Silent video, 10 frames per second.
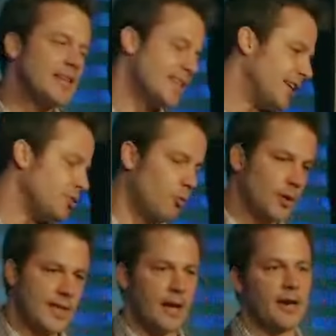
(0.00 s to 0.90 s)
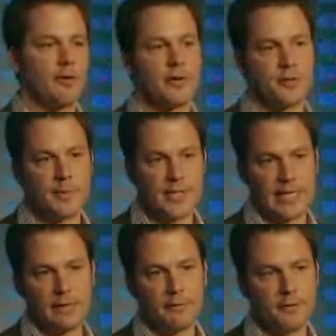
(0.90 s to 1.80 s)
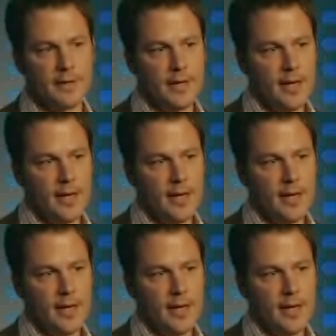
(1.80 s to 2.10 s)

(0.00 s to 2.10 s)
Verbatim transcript: my schedule worked out on Christmas Eve.